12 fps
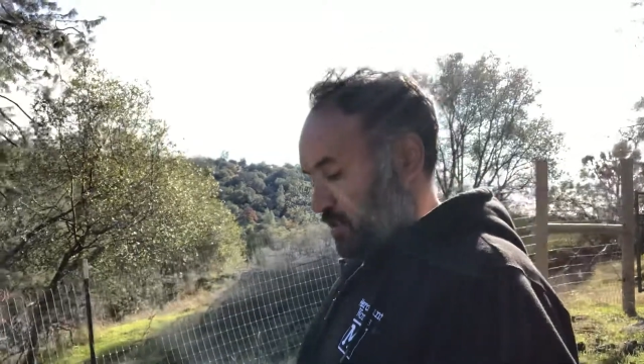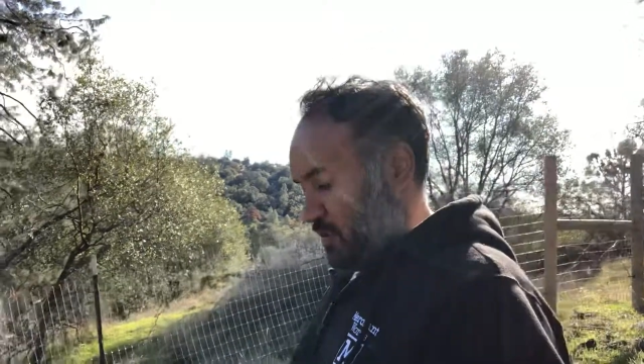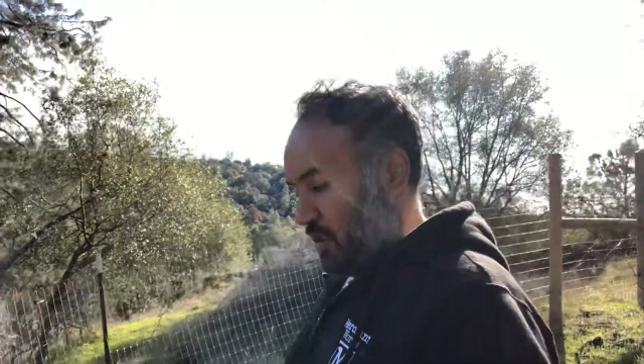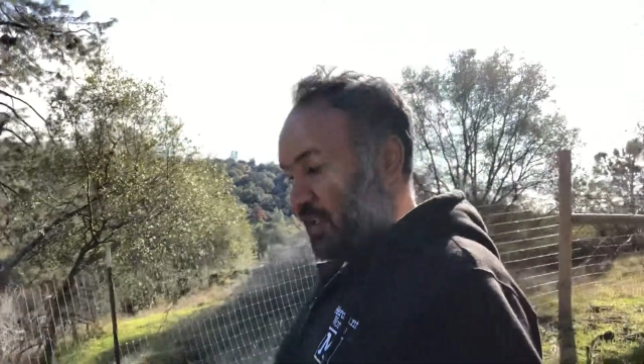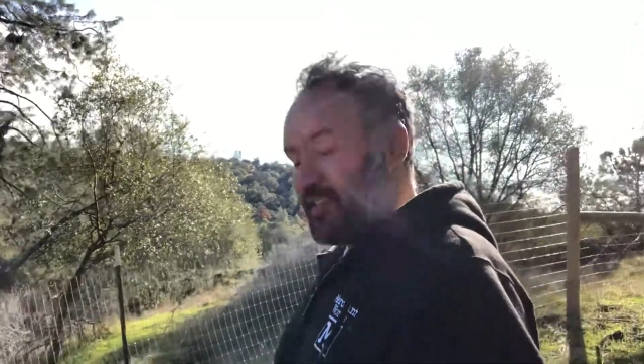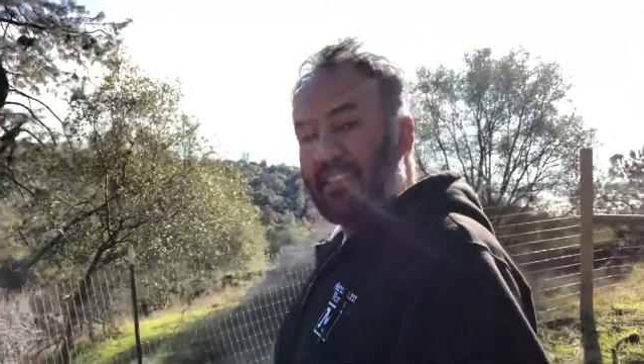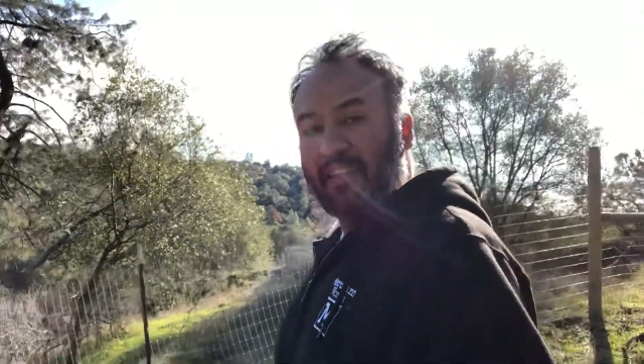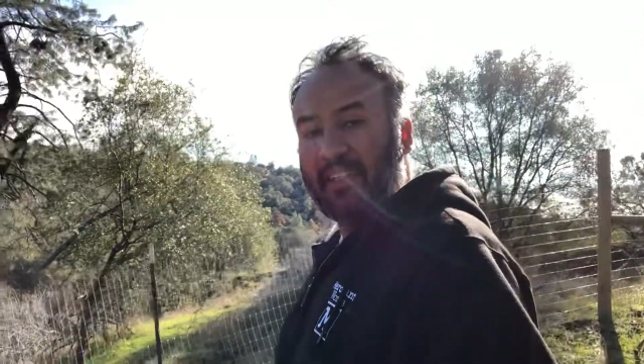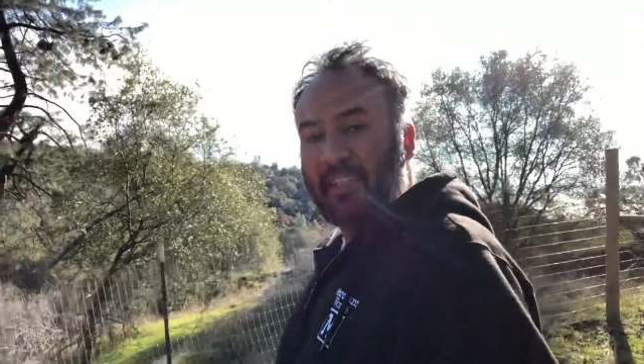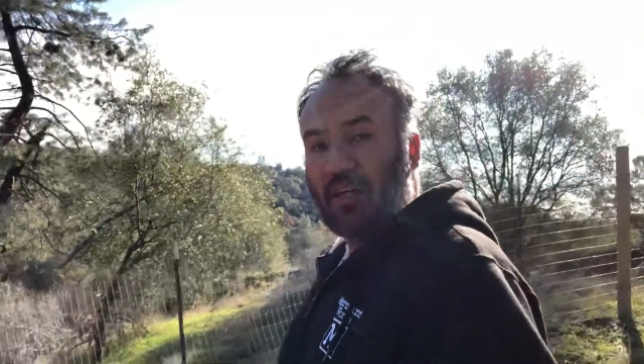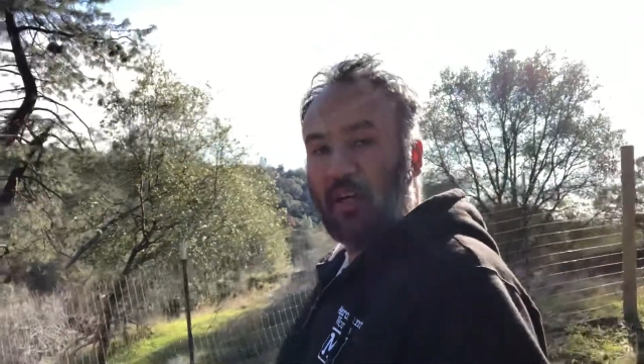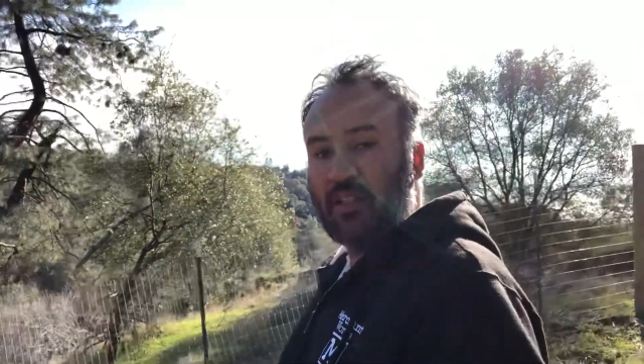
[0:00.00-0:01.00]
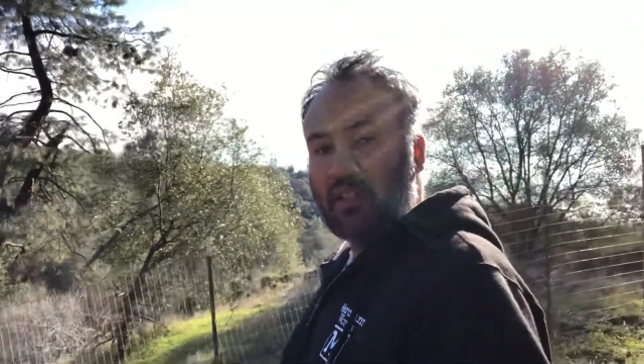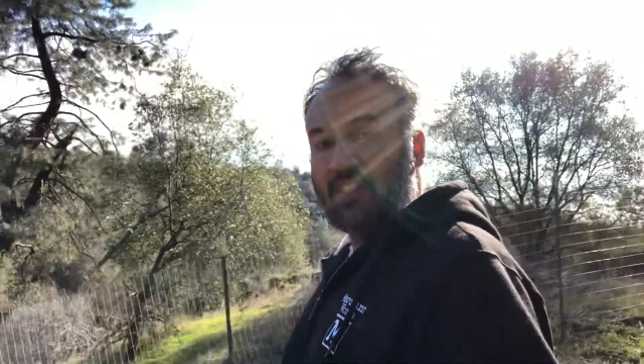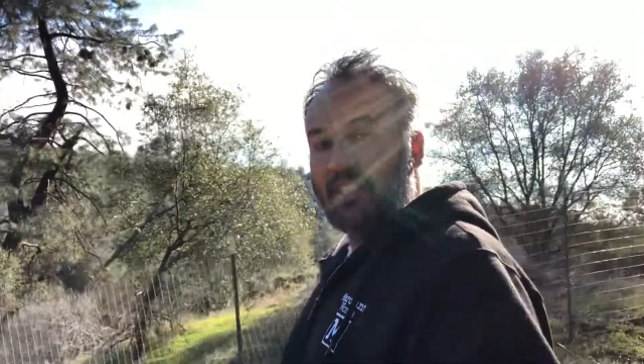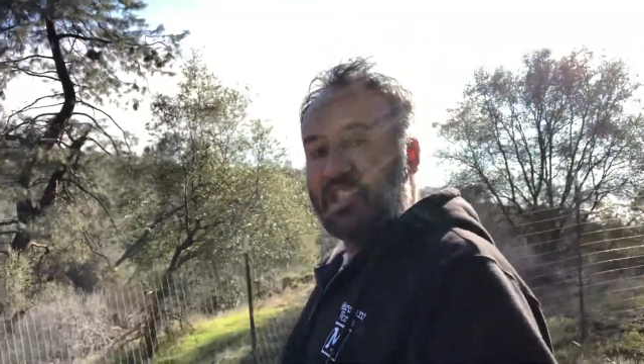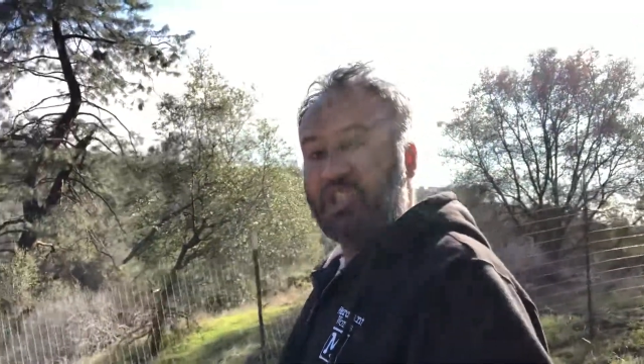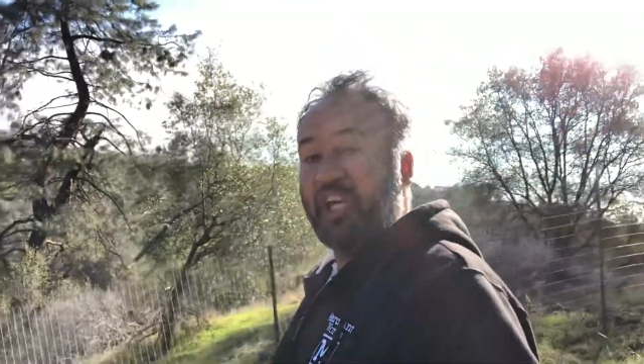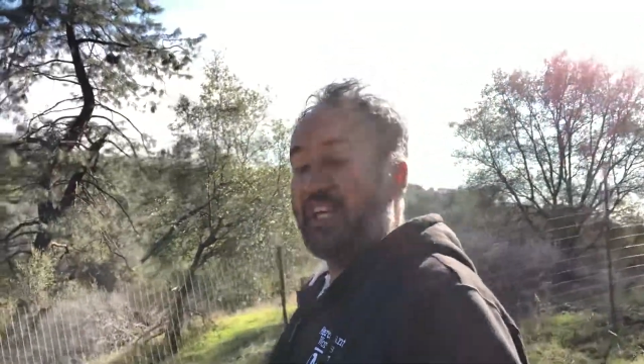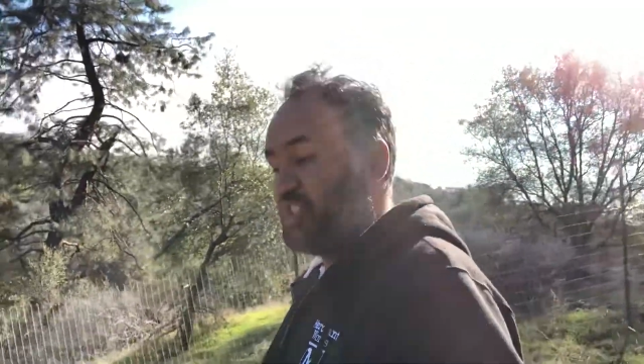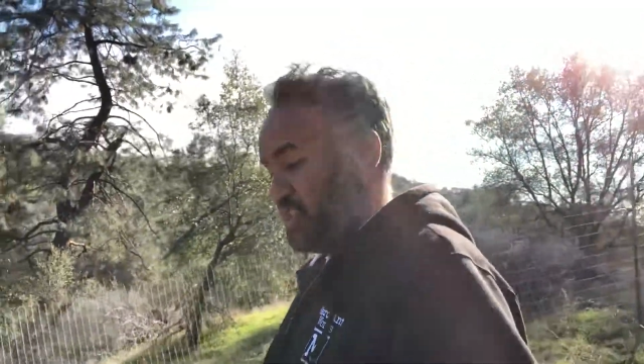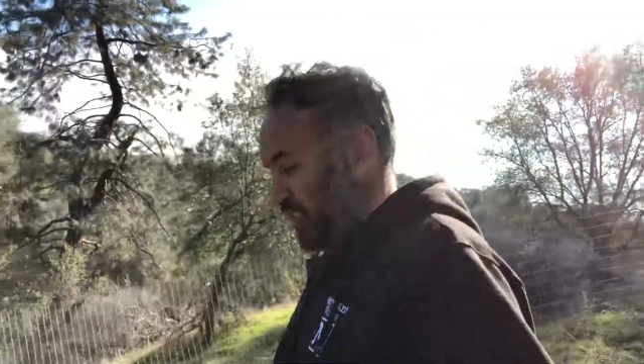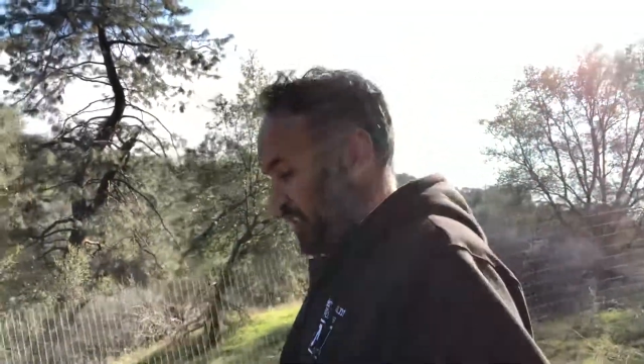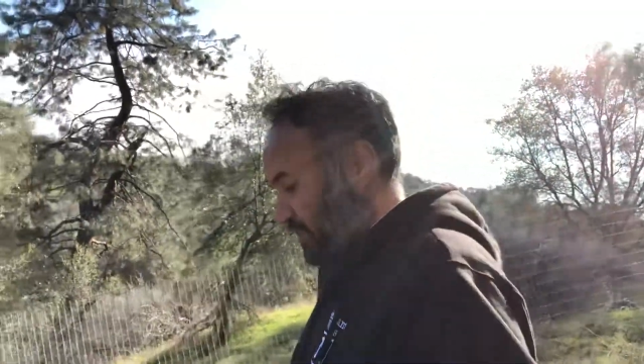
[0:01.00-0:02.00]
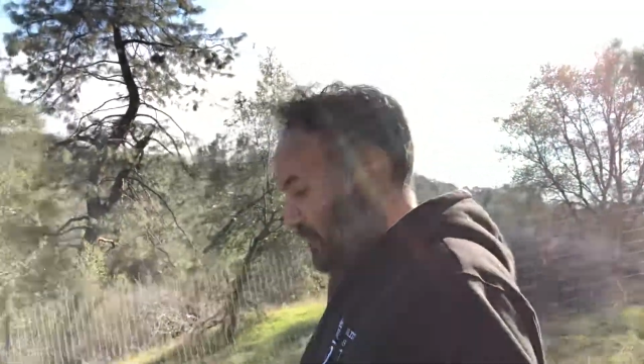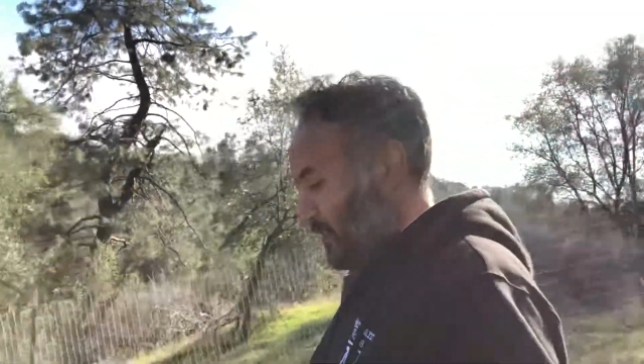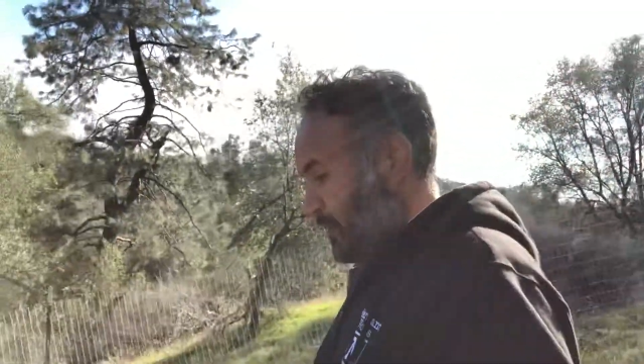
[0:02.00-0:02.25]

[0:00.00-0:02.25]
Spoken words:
Constantly changing.